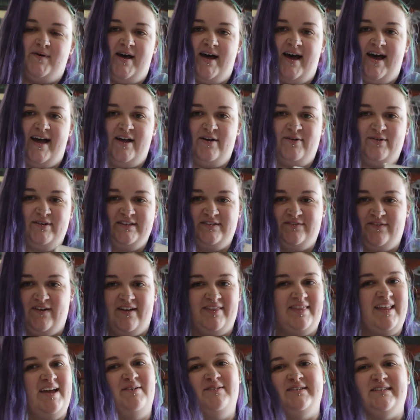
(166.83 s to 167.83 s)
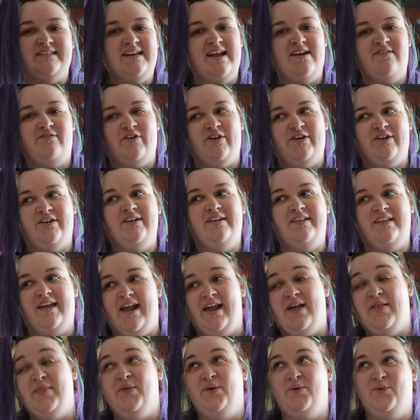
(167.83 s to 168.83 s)
but I always found that was never
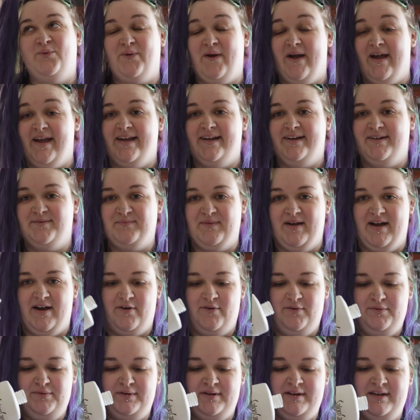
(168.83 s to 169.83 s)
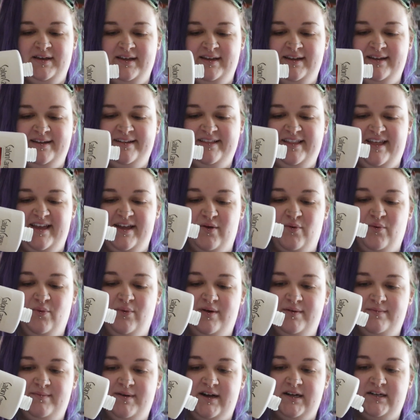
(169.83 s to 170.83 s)
like the right amount. Like,
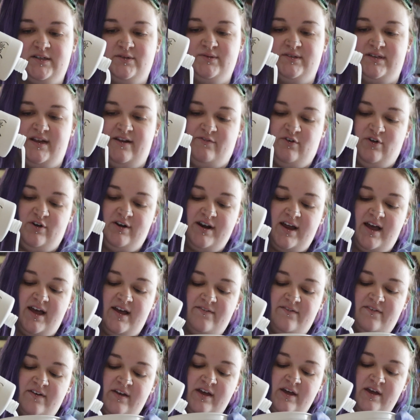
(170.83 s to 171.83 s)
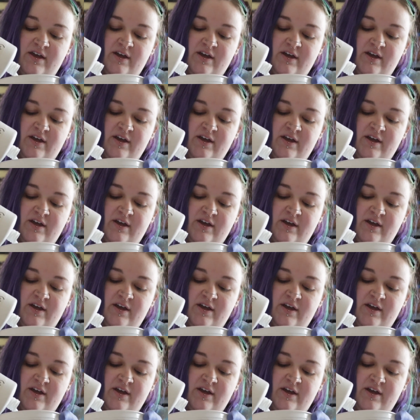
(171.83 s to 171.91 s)
one box was never enough.